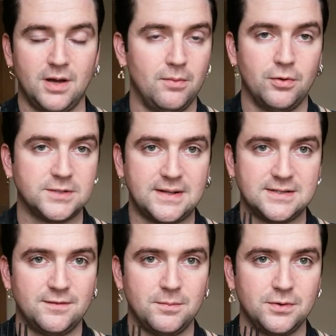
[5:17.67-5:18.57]
uh, more
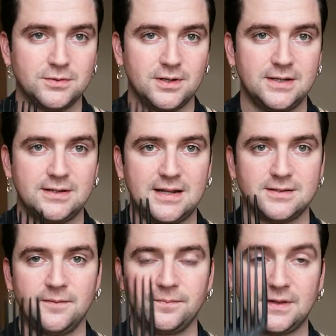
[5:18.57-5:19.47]
expensive in Boots than it is in
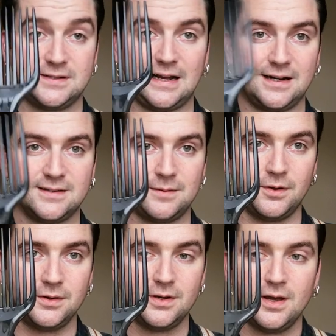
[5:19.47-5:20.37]
Asda. It's exactly the same
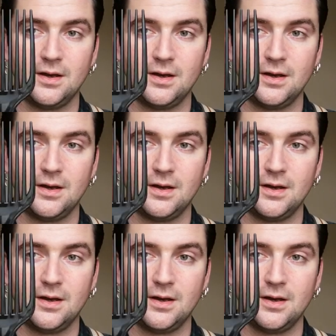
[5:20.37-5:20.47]
though.